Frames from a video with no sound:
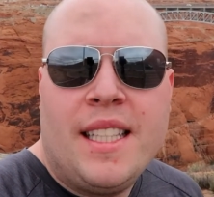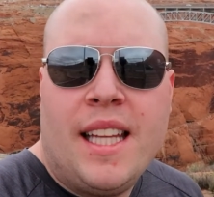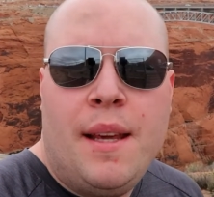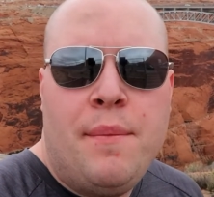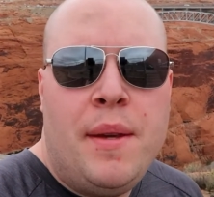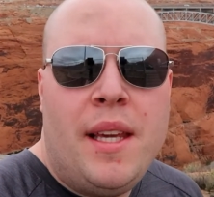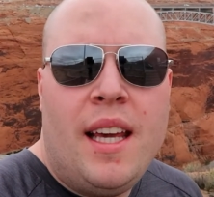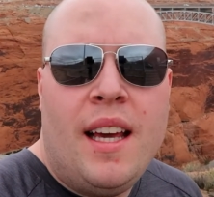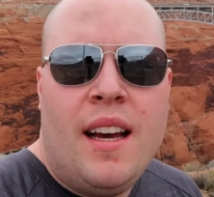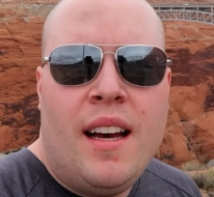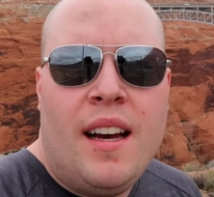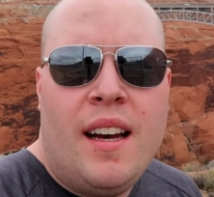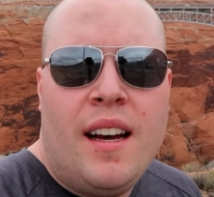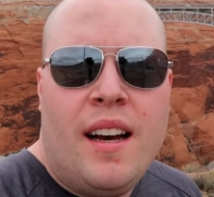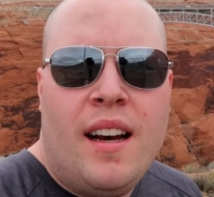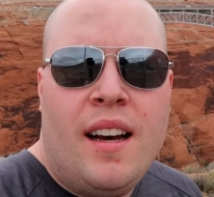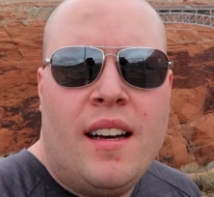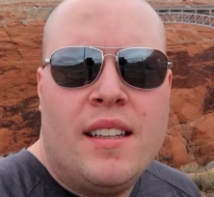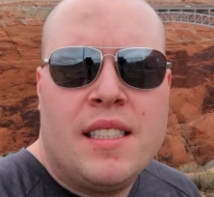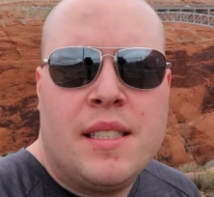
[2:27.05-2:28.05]
Give me uh,
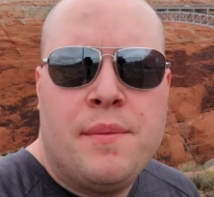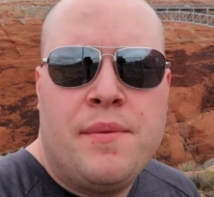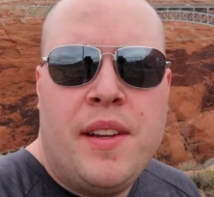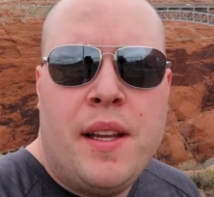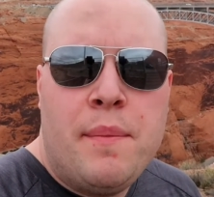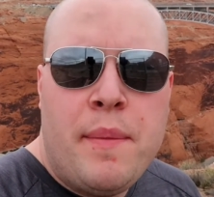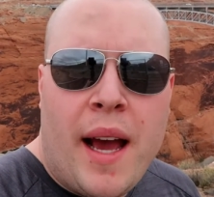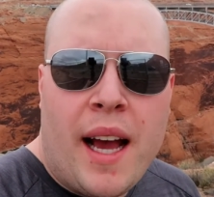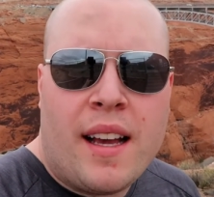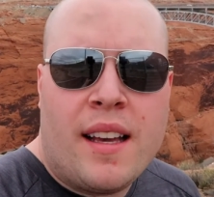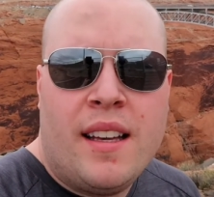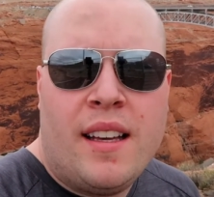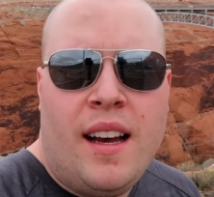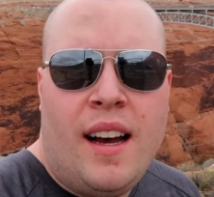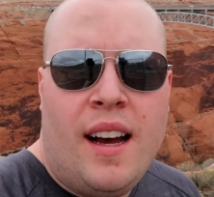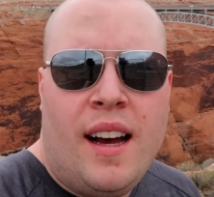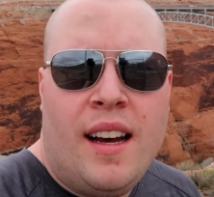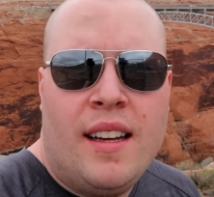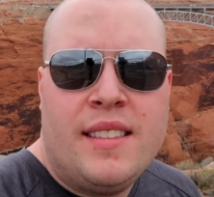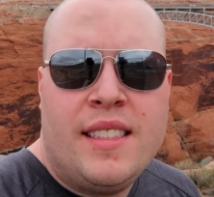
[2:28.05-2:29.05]
uh some feedback.
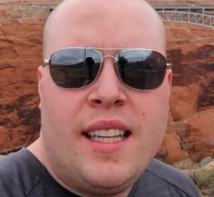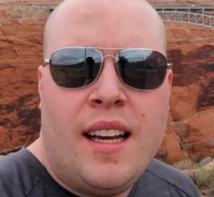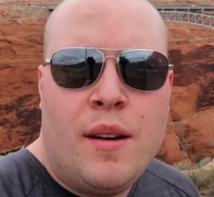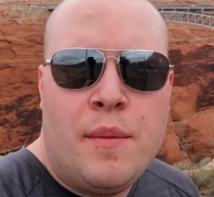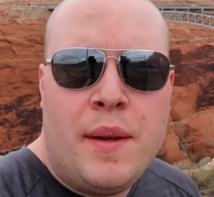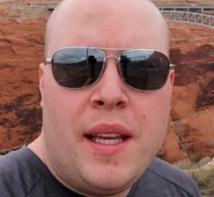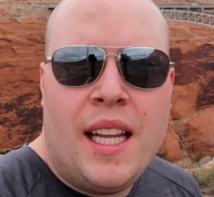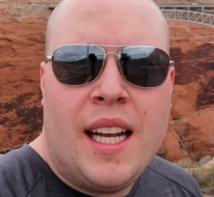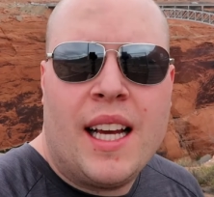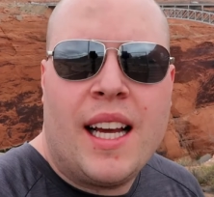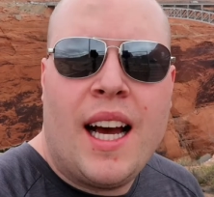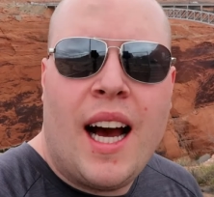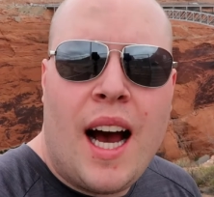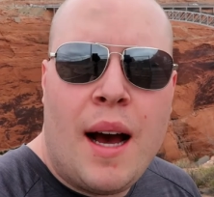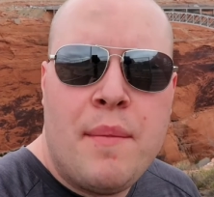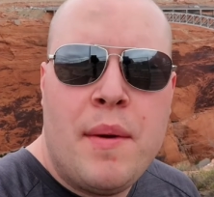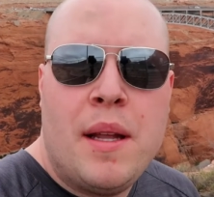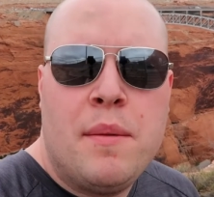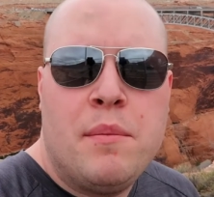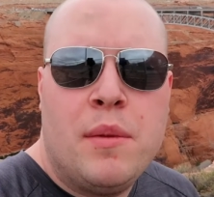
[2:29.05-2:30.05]
Uh, tell me in a
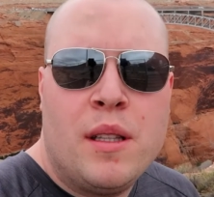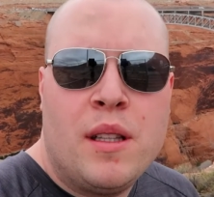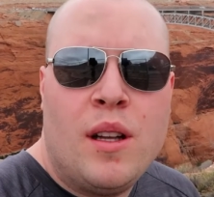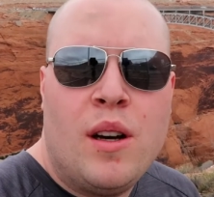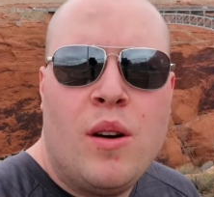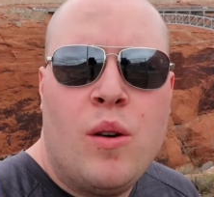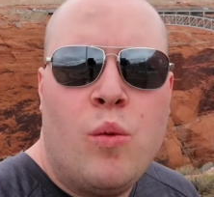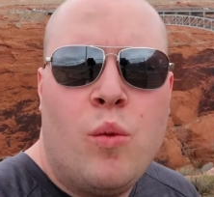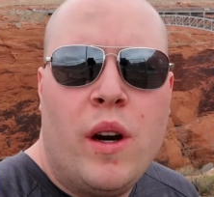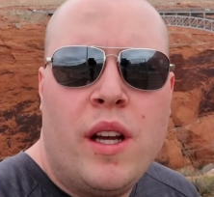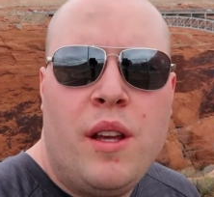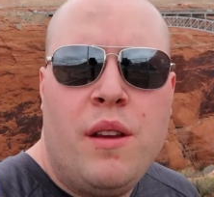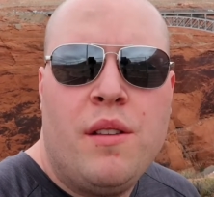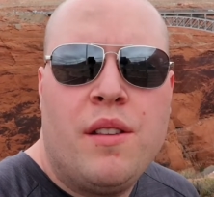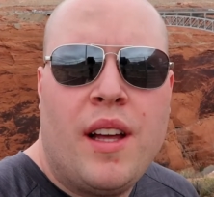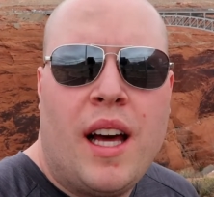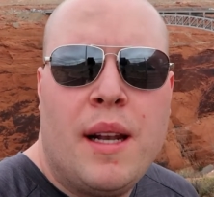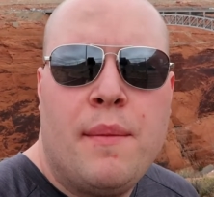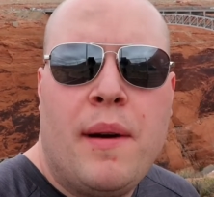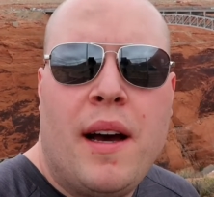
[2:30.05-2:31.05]
comment below what you
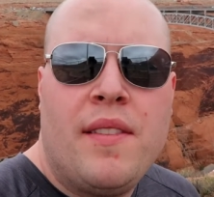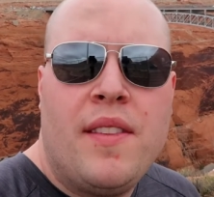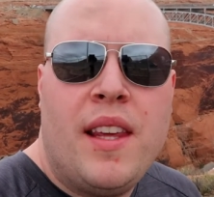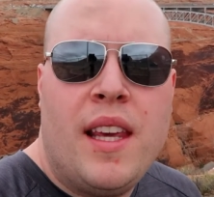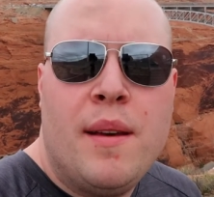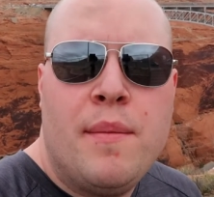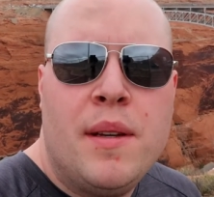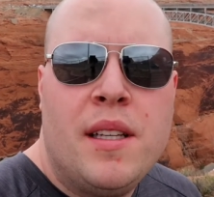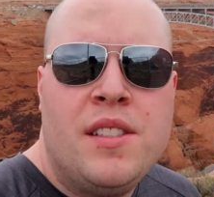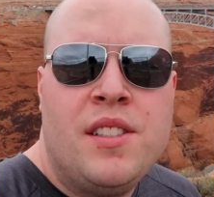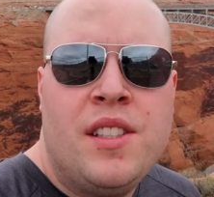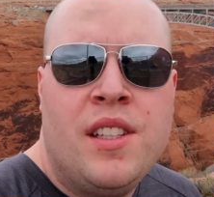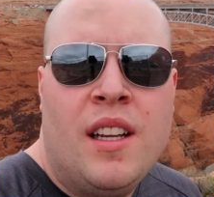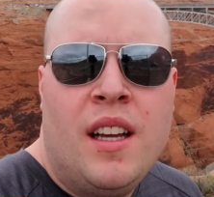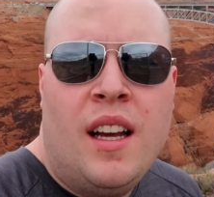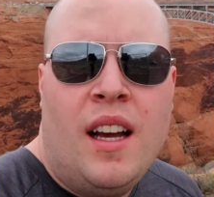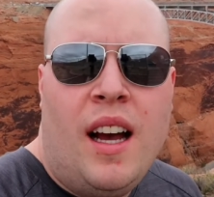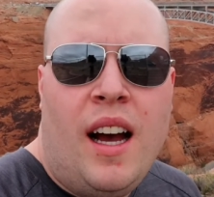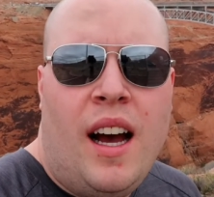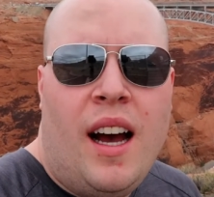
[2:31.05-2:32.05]
thought about the image,
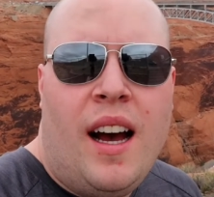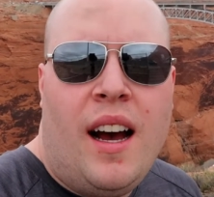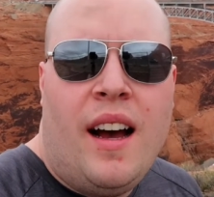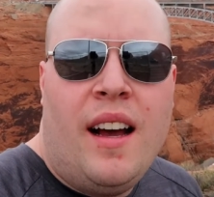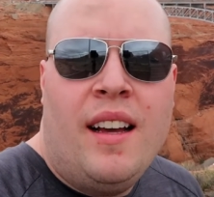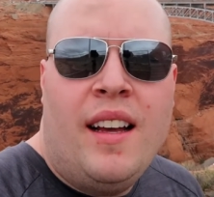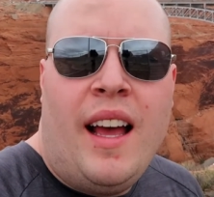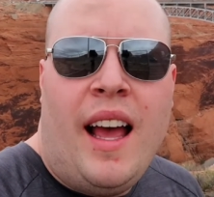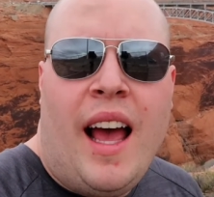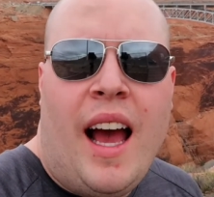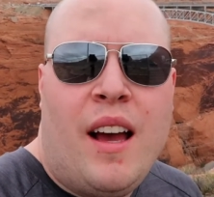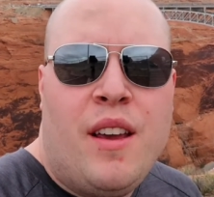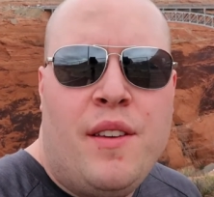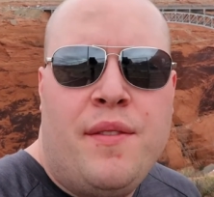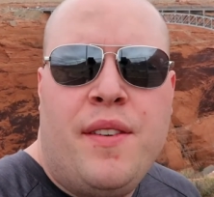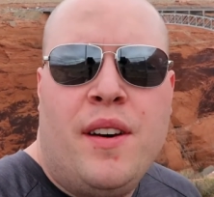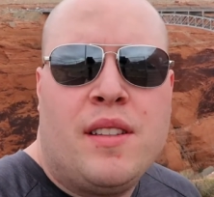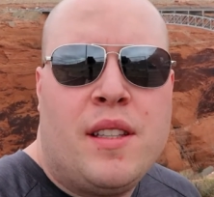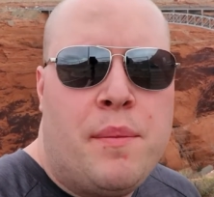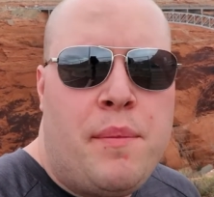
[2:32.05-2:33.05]
uh, how
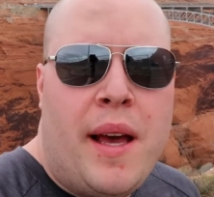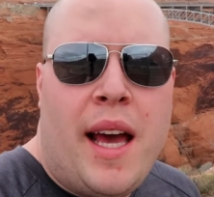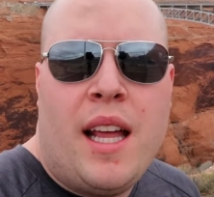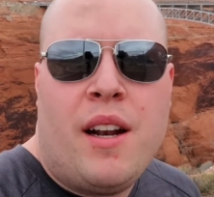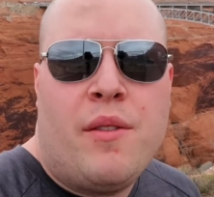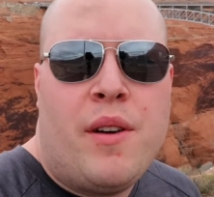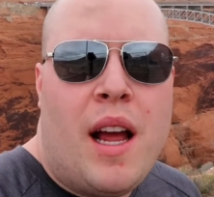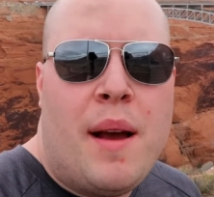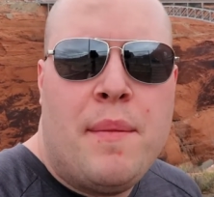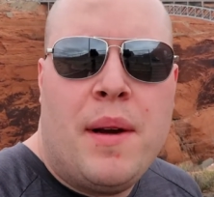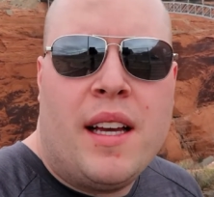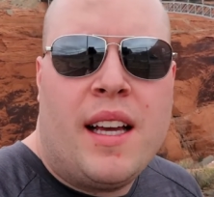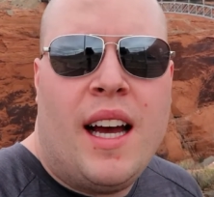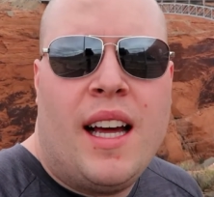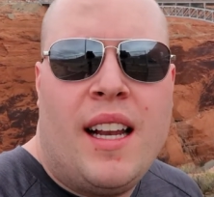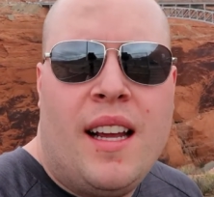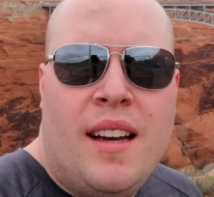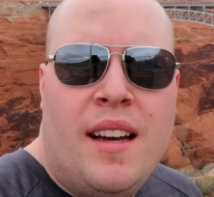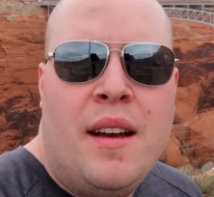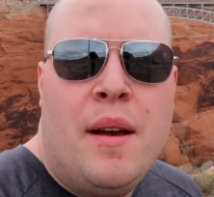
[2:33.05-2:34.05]
you felt the panorama
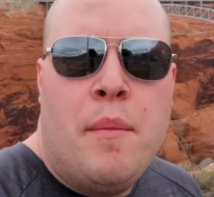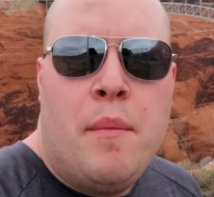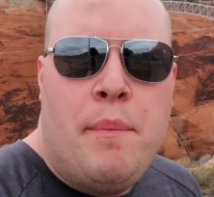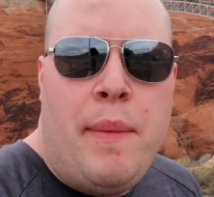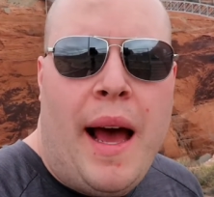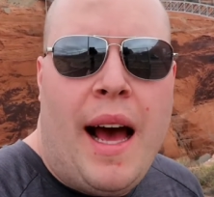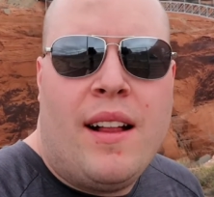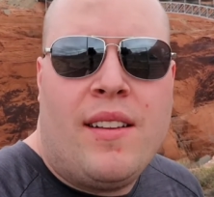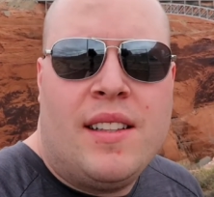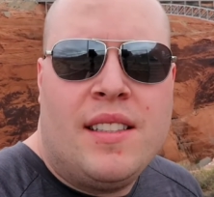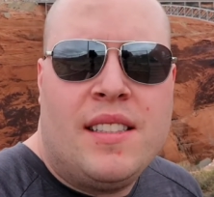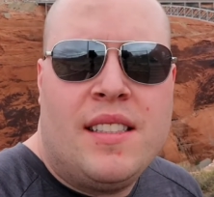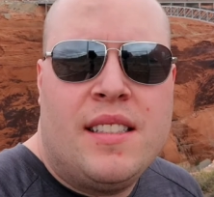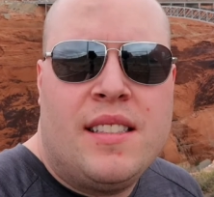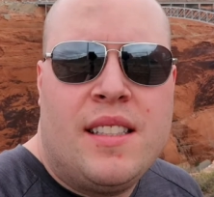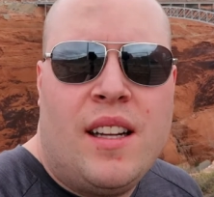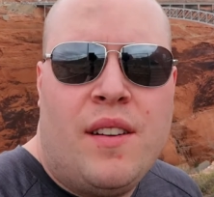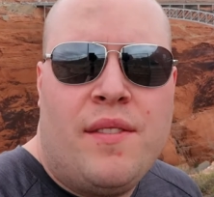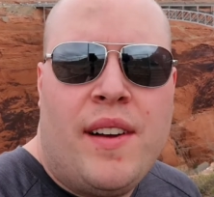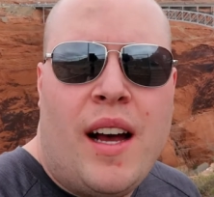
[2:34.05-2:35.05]
kind of balanced
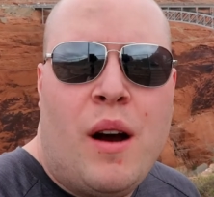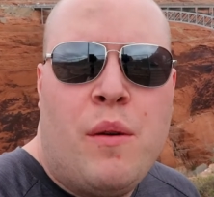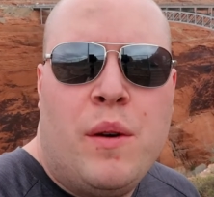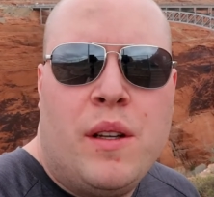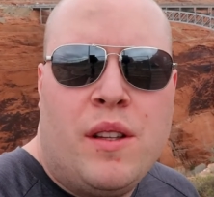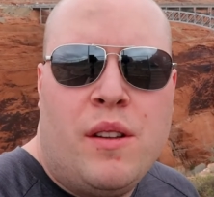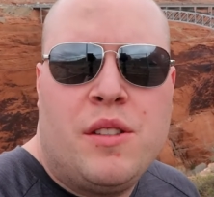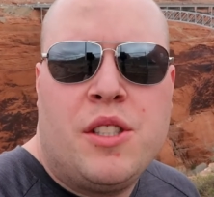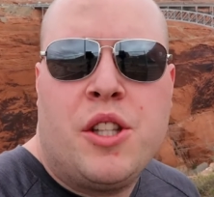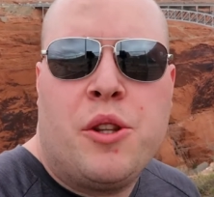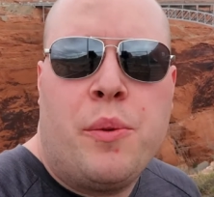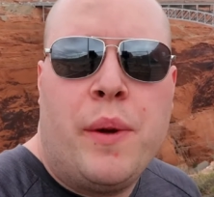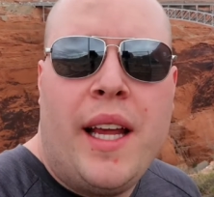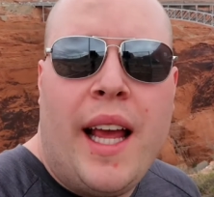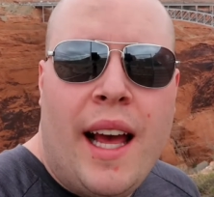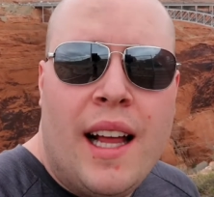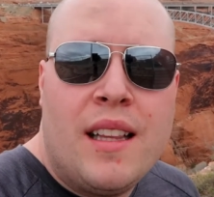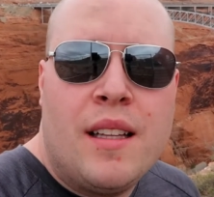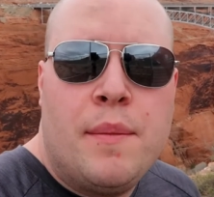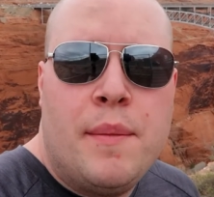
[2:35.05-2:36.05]
itself out with those
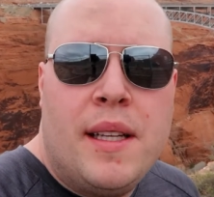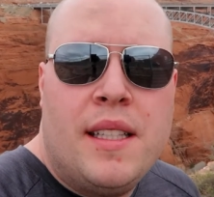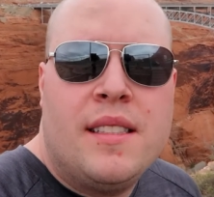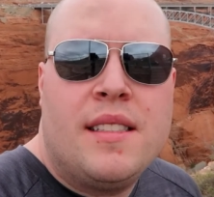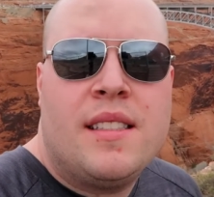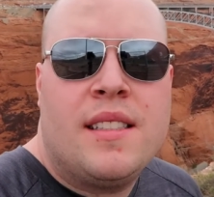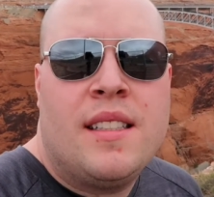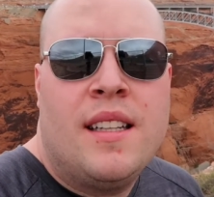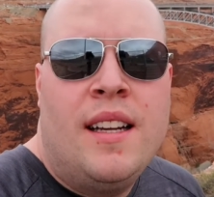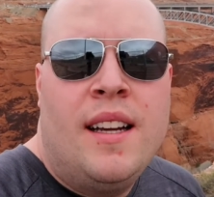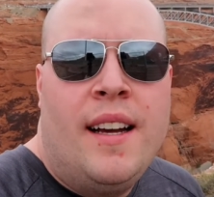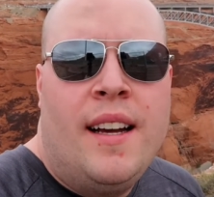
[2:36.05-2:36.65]
three elements.